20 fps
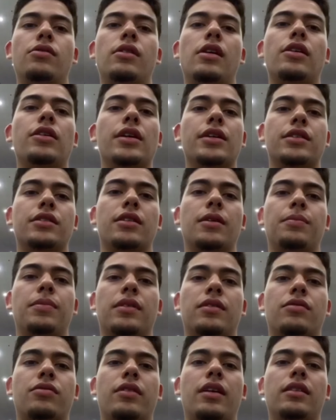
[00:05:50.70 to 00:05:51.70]
our ship
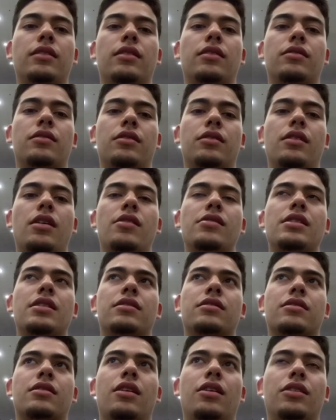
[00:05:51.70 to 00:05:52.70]
is ready, so now
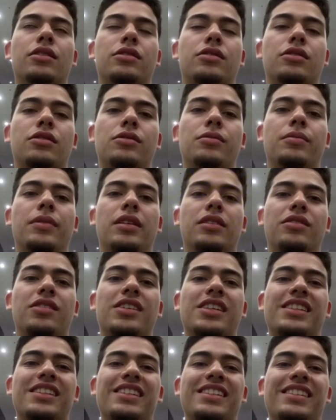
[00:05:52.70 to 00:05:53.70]
let's go to
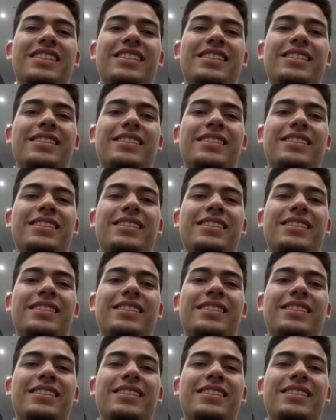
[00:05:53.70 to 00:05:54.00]
Mindoro.